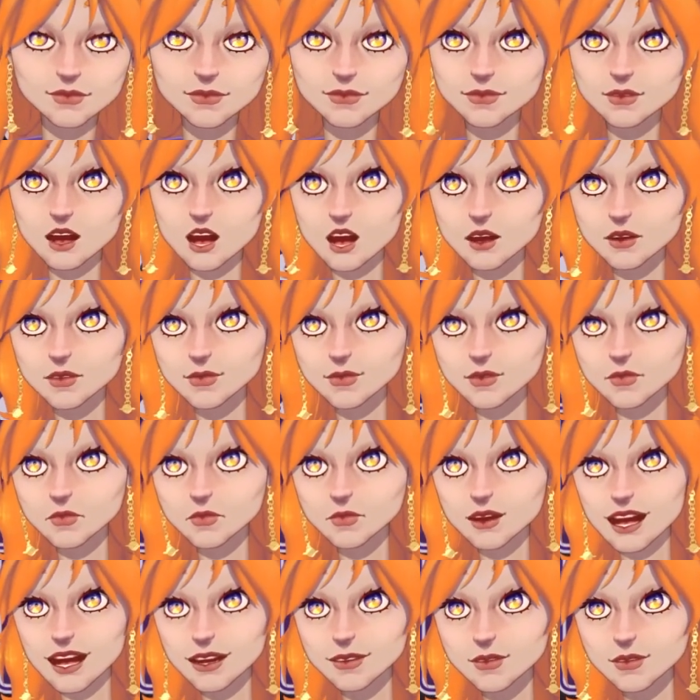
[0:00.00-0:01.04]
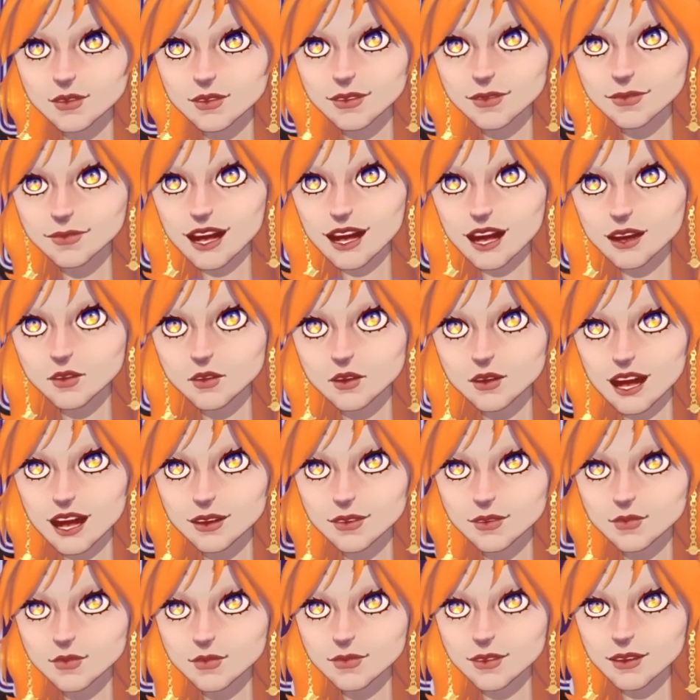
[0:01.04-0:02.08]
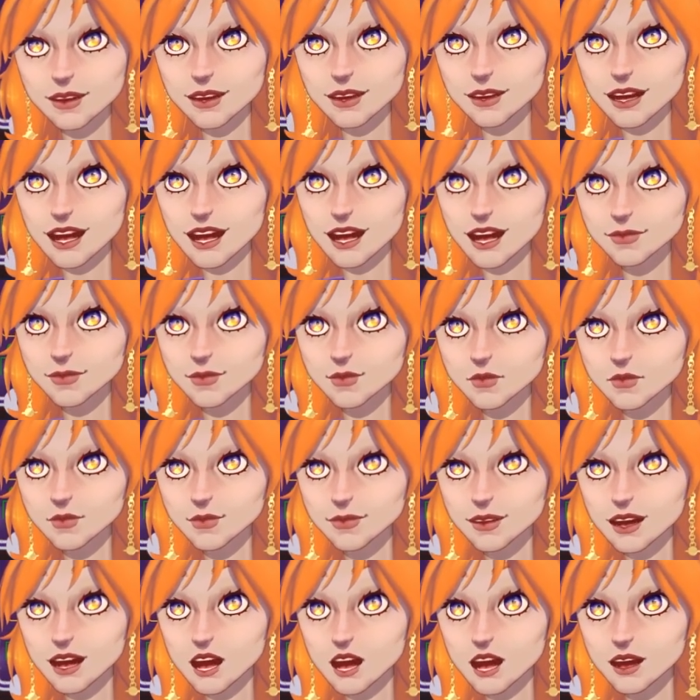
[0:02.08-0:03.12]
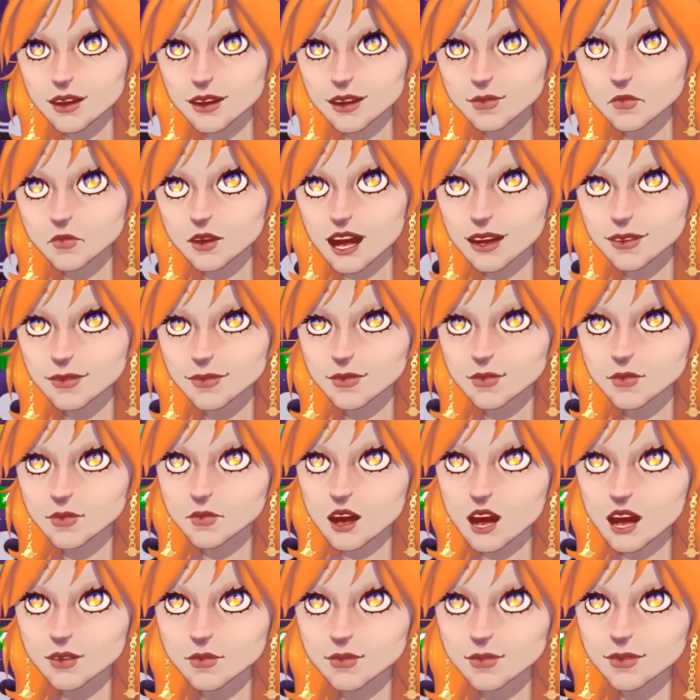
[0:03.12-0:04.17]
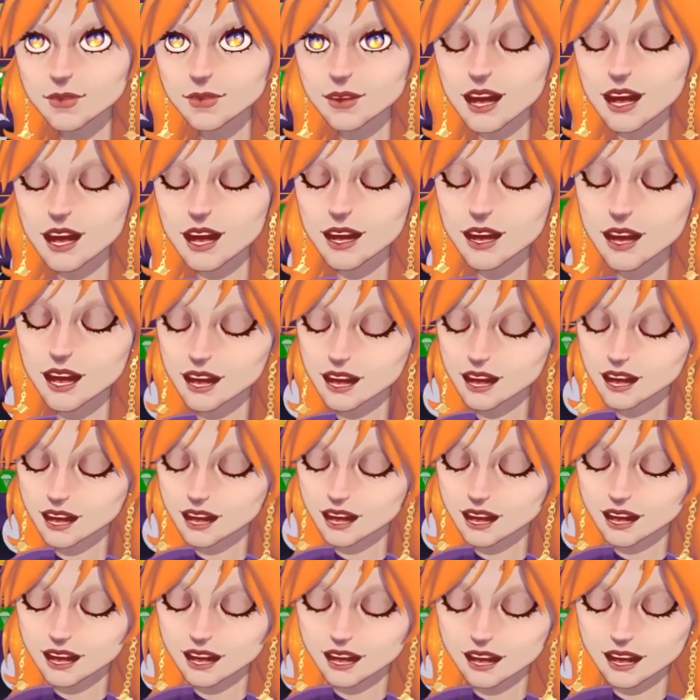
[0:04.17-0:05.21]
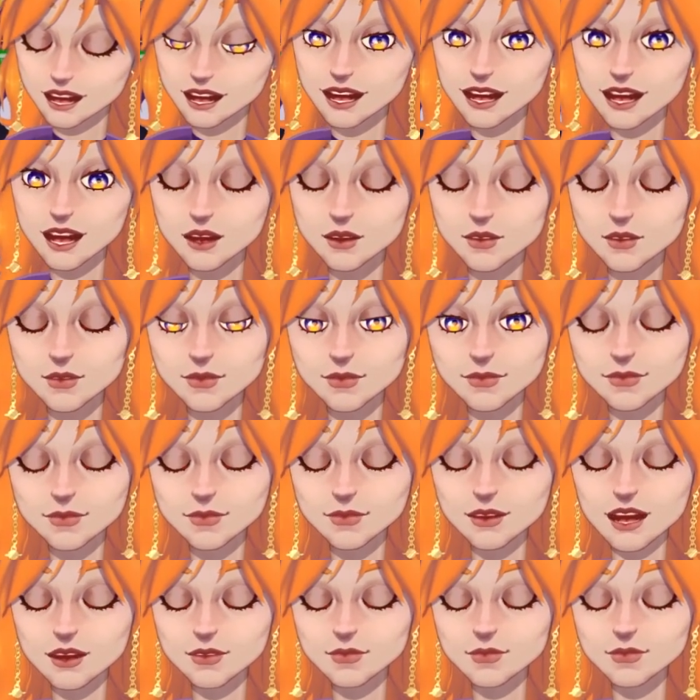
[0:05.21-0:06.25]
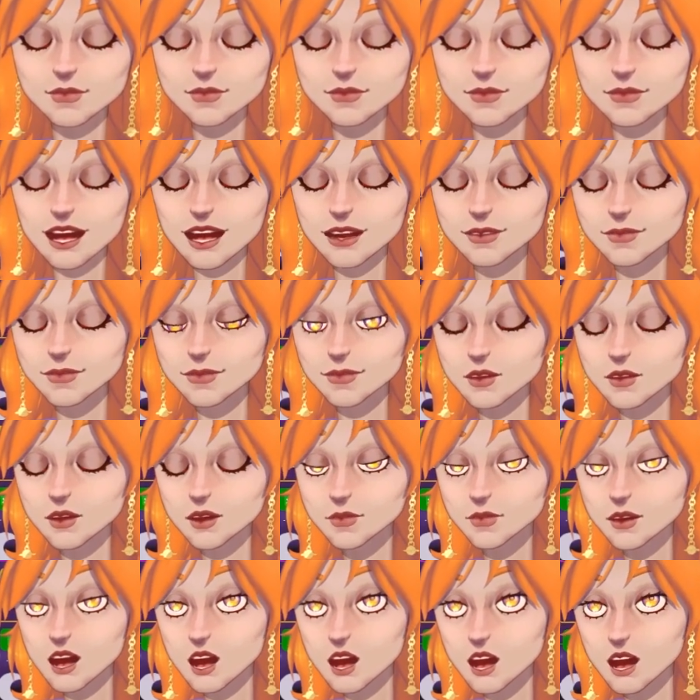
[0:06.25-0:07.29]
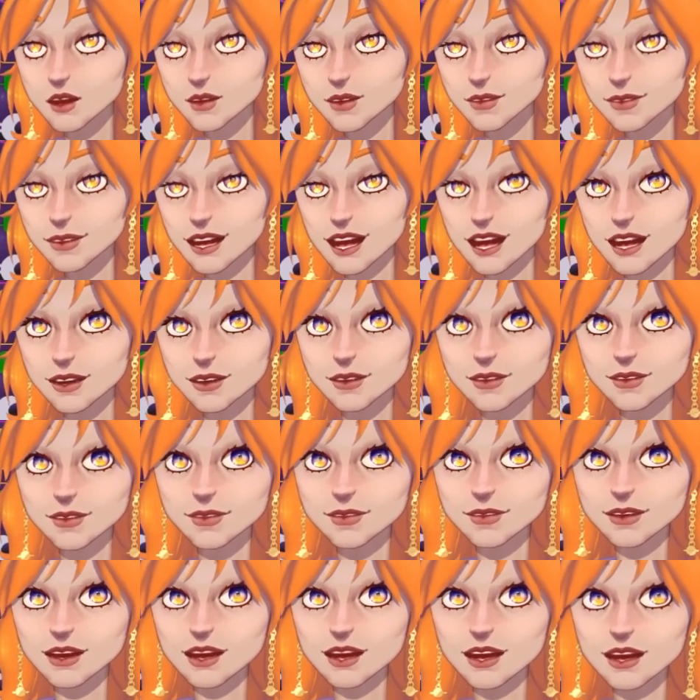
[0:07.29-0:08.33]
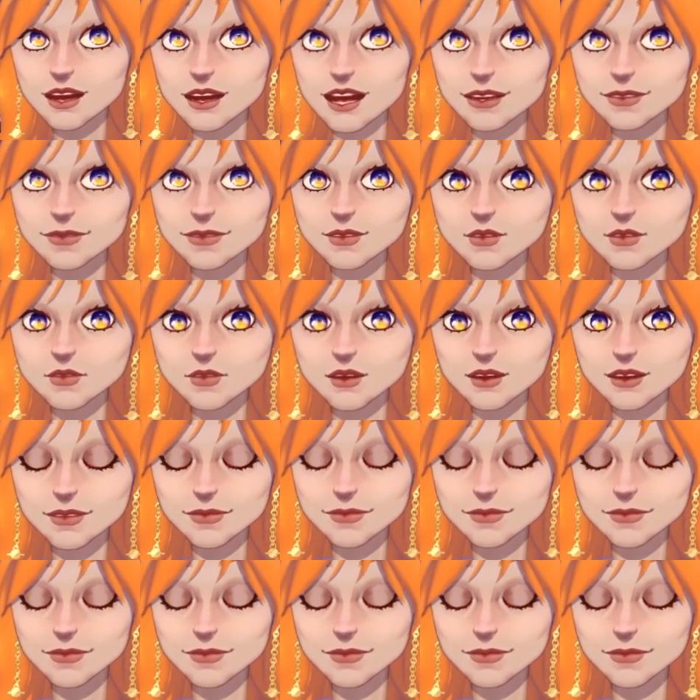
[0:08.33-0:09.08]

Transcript: All of their magic is collectively cast psionic passive buffs. I understand some of the words here, and I agree.